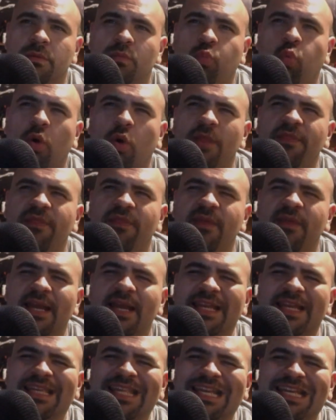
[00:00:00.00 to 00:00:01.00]
One thing
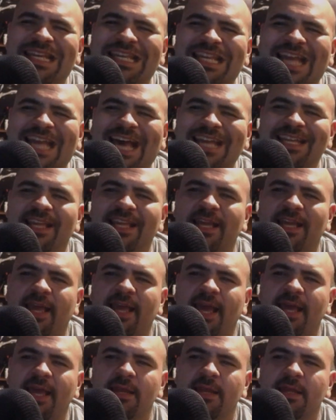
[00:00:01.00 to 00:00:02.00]
I did not
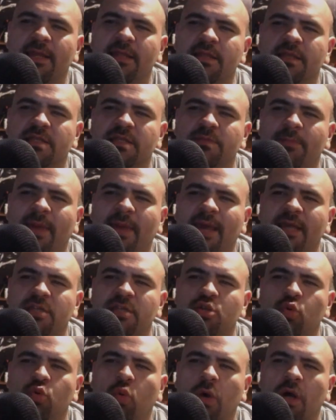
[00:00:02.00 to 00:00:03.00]
get in this
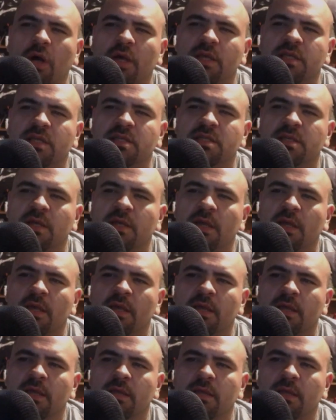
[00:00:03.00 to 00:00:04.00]
match was
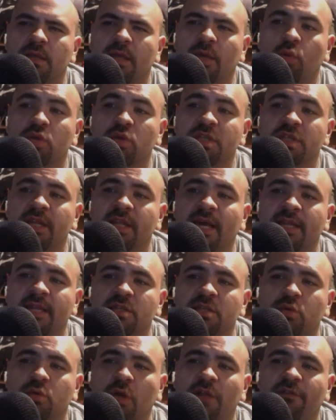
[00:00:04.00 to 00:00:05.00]
it was a
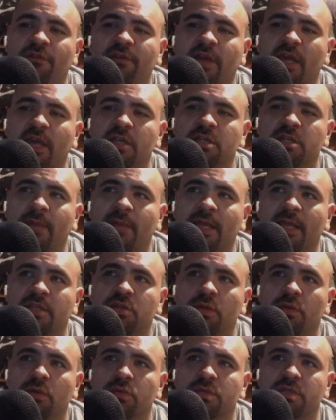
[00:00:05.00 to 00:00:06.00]
non-disqualification match,
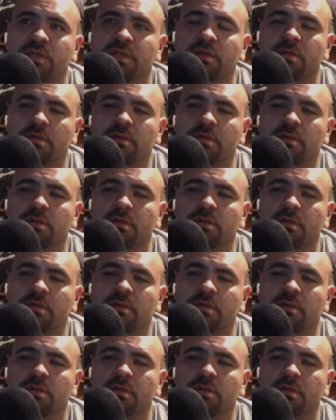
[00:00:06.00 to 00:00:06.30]
so there was,